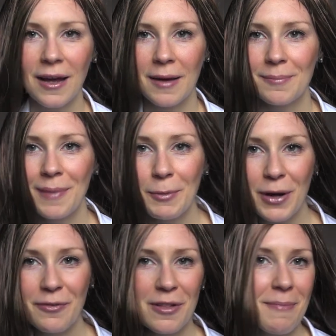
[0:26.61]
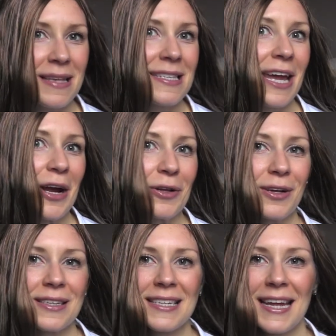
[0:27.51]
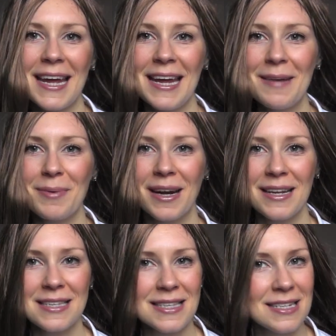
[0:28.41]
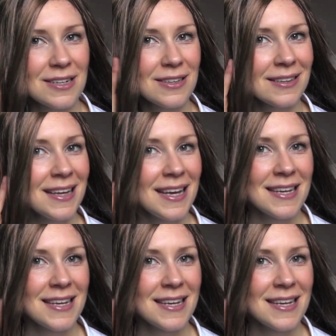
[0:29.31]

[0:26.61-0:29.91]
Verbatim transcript: Um, I'm going for the messy hair look today, but it is still